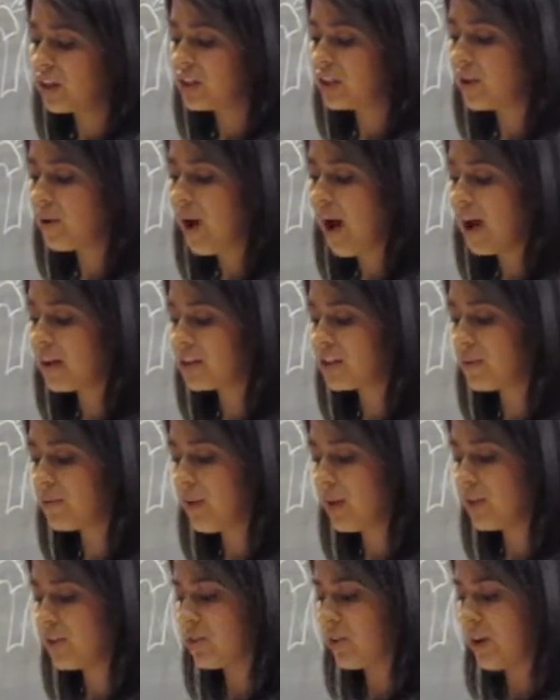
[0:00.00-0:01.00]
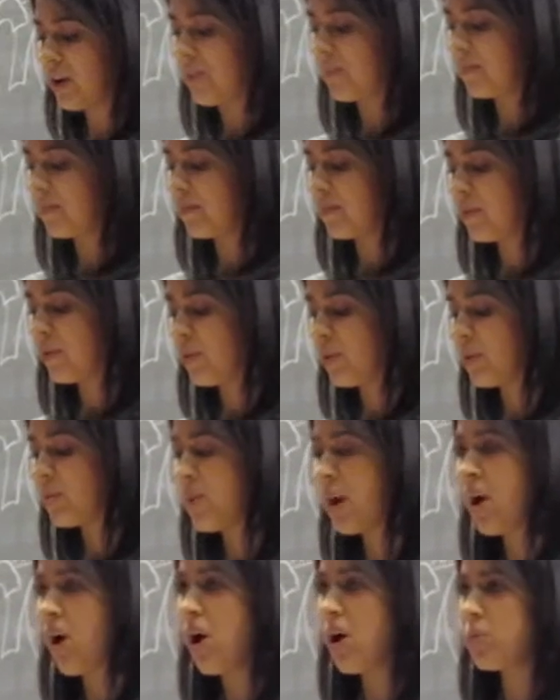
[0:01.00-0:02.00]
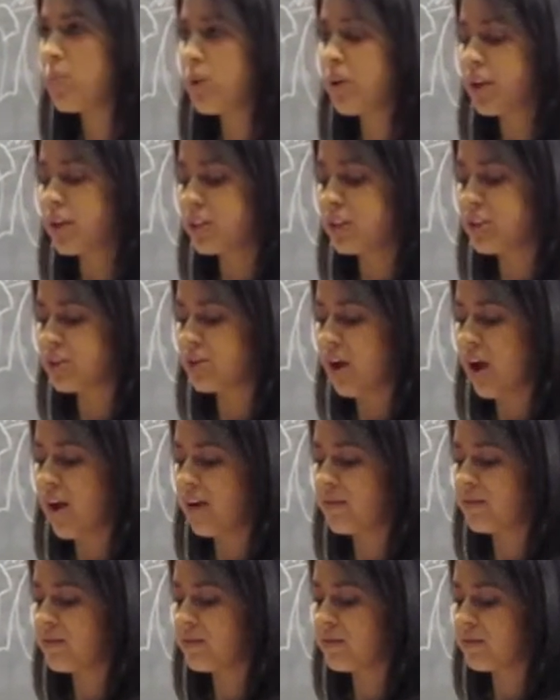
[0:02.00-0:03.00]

So act on my dream with my hard work and strife.